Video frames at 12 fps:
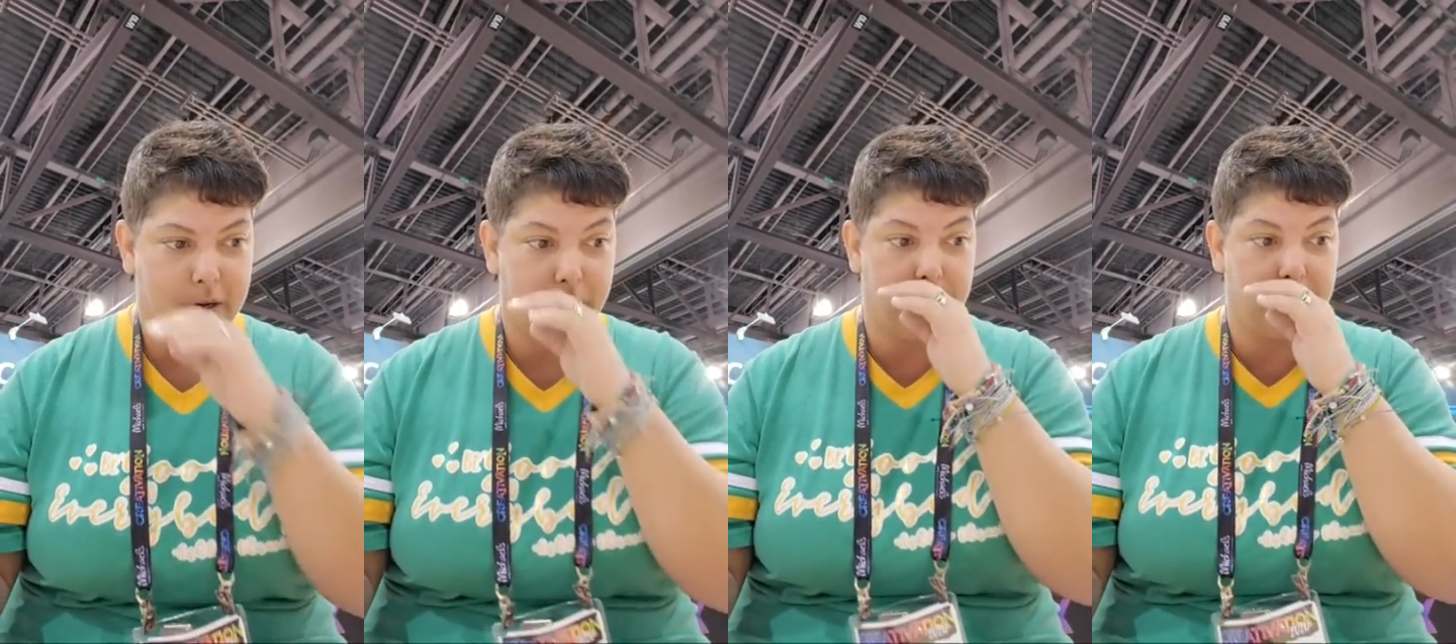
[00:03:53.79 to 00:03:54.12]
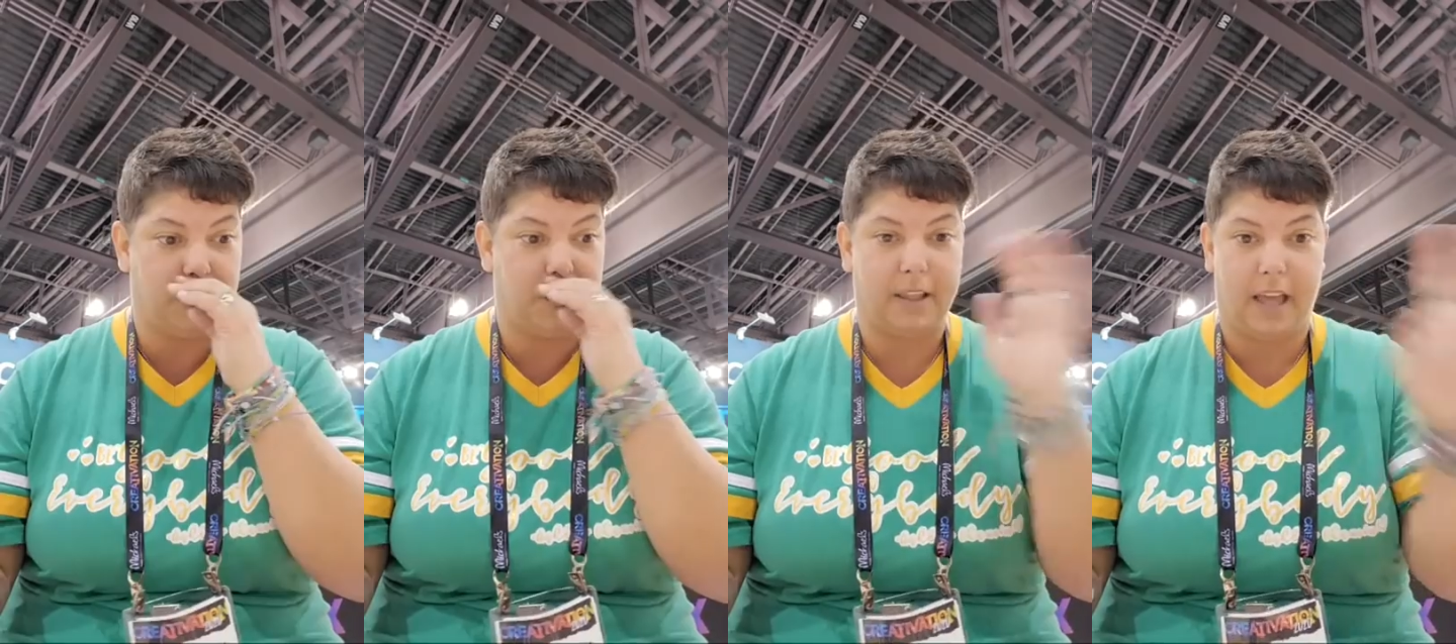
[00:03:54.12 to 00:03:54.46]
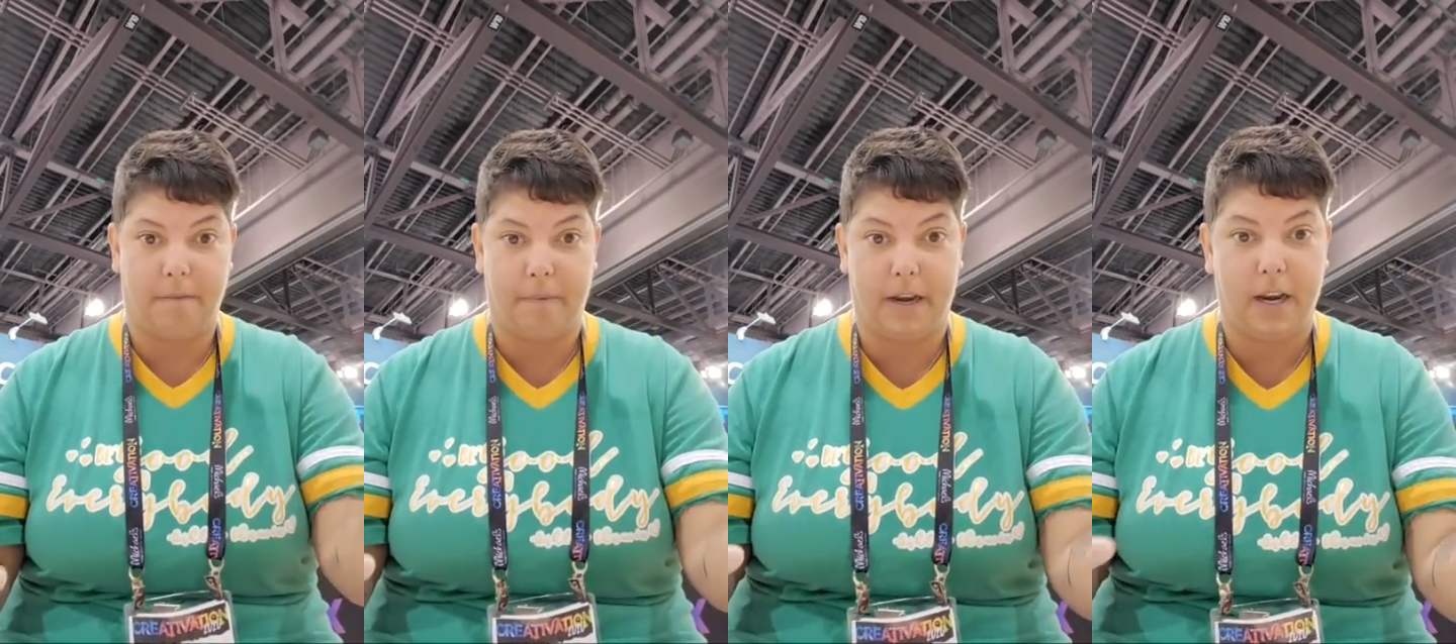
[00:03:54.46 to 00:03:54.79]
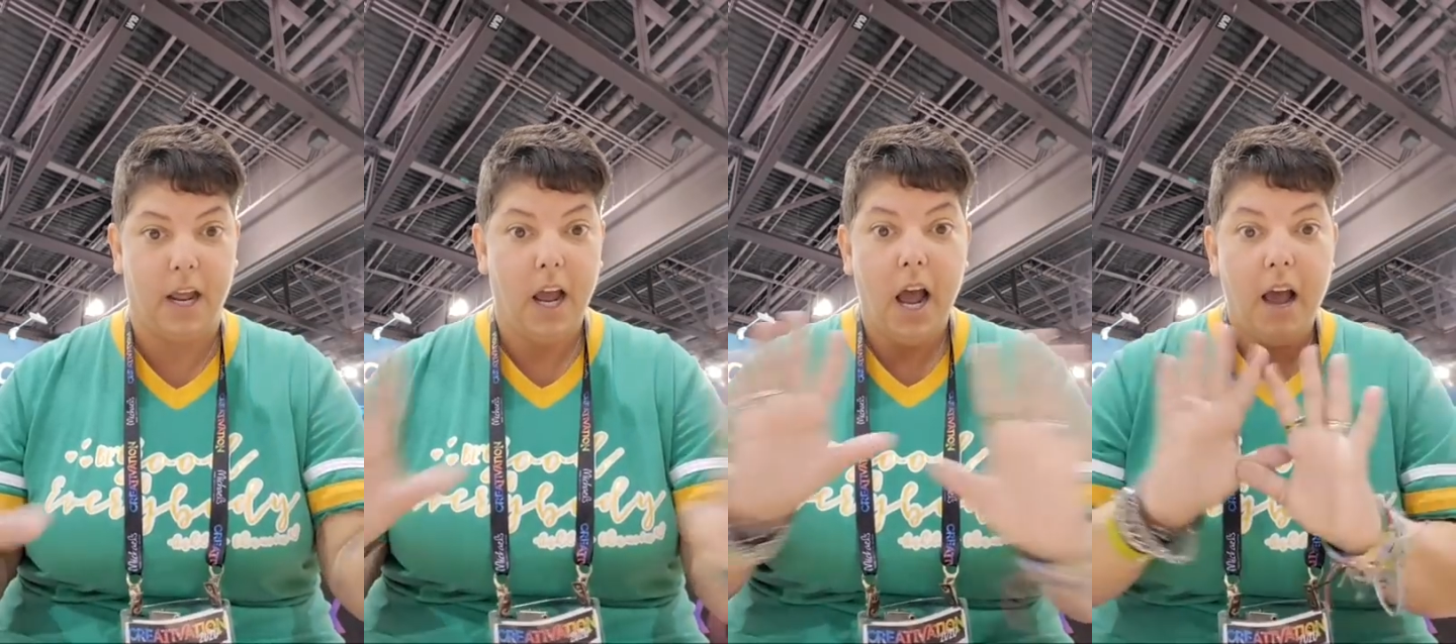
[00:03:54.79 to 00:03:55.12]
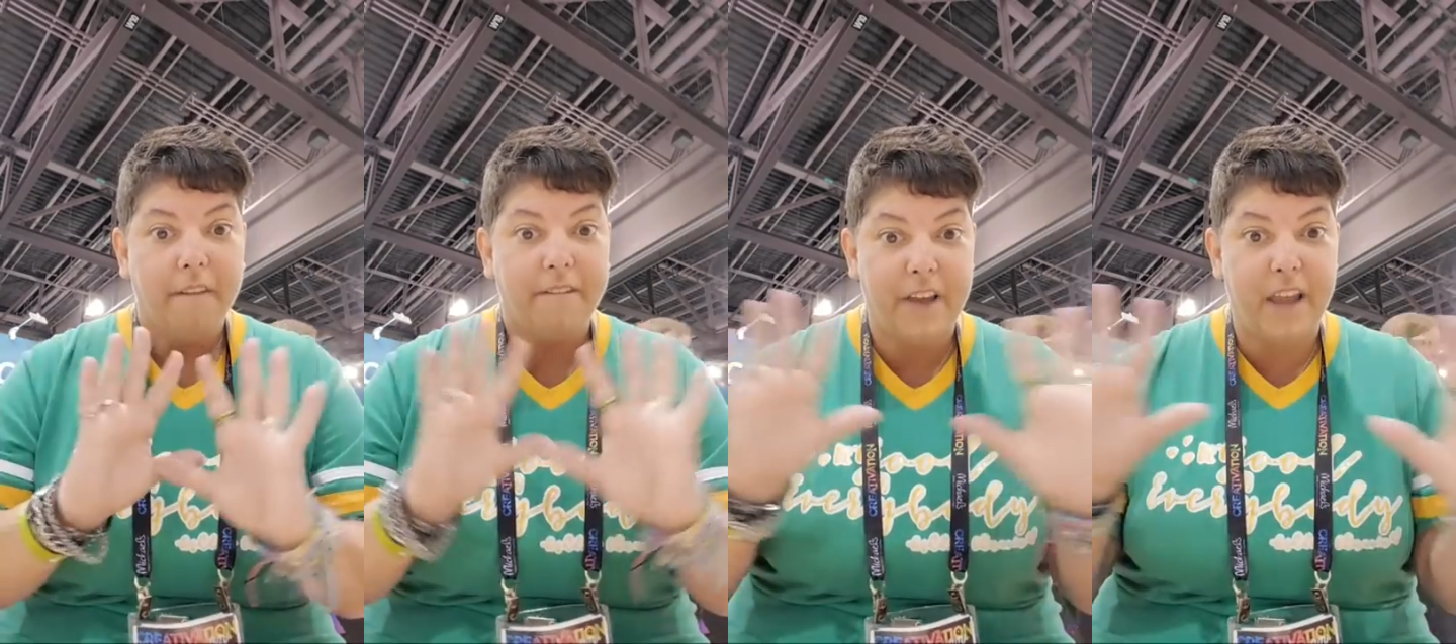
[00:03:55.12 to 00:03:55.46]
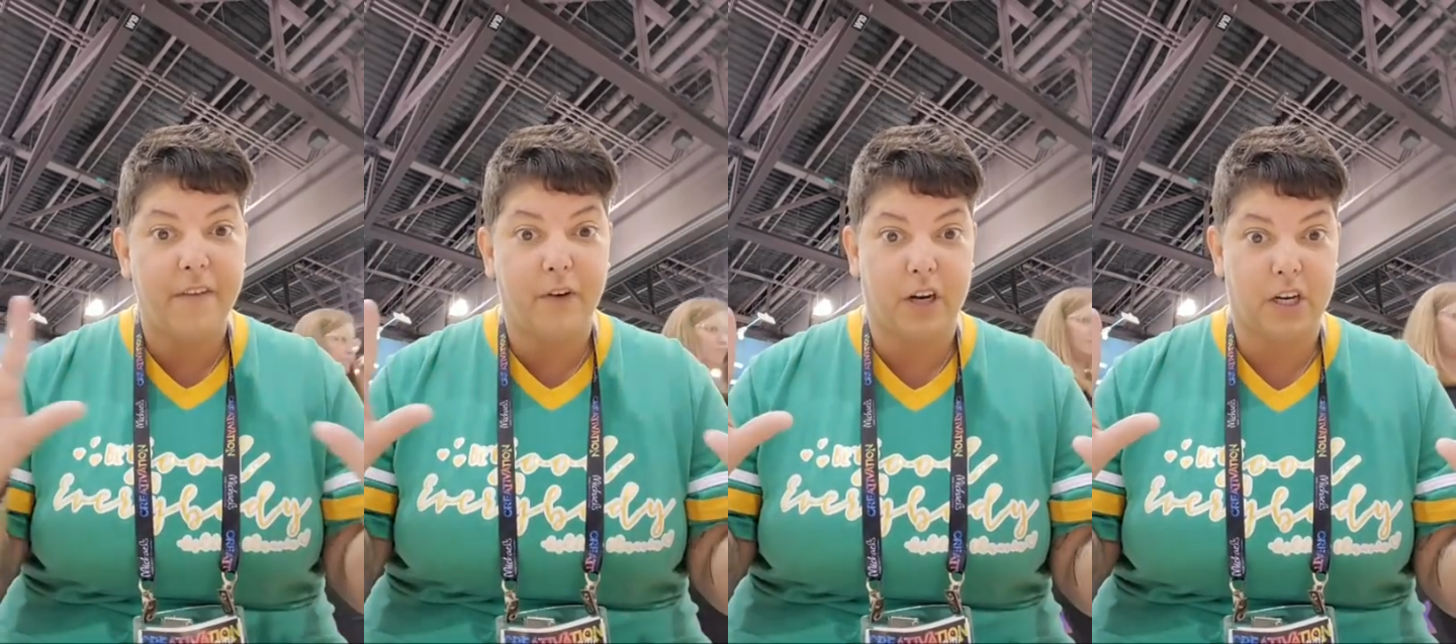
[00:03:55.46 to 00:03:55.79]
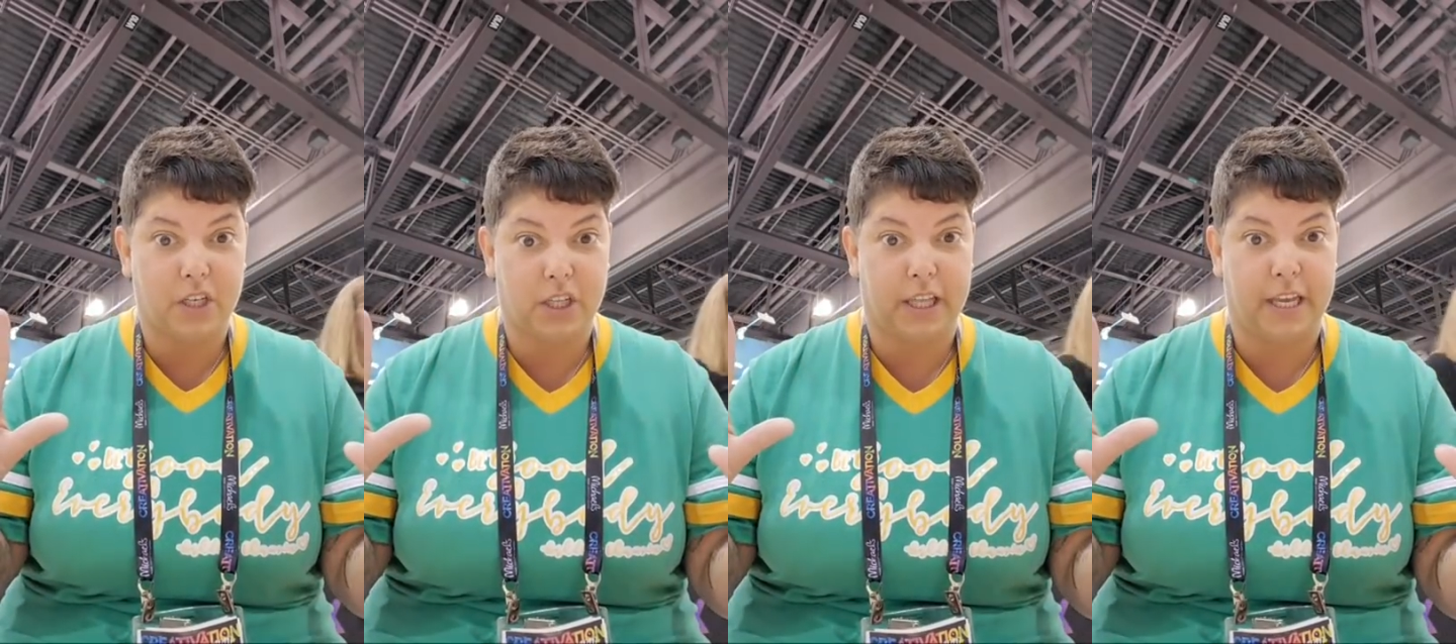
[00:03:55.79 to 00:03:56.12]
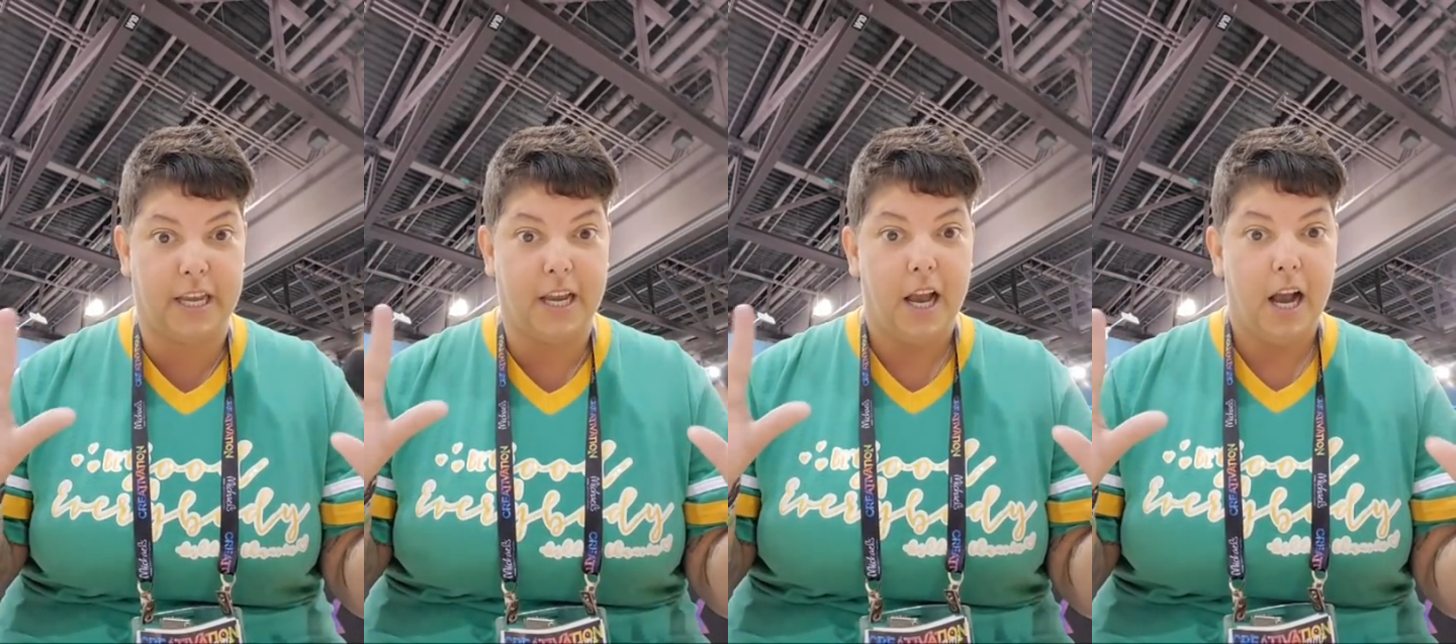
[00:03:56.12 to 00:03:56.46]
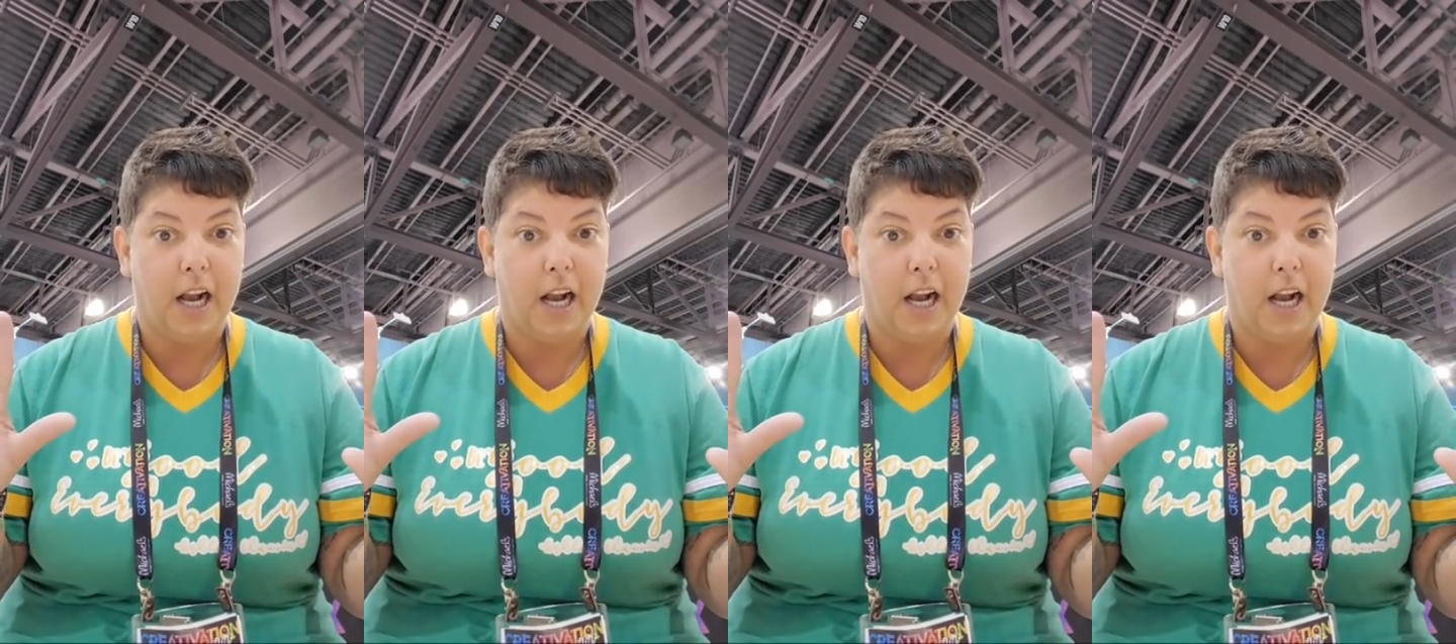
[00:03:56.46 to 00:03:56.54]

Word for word: which they've been feverishly